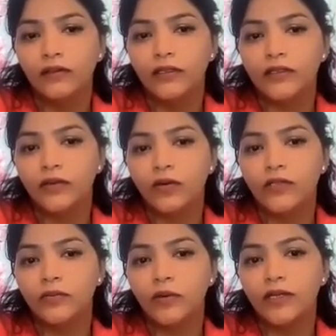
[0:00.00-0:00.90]
it's
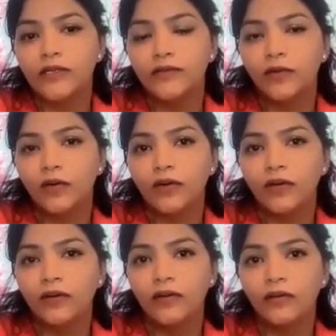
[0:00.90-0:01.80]
cost price
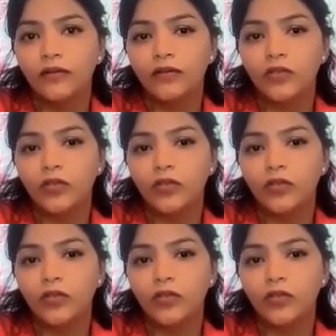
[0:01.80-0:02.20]
for the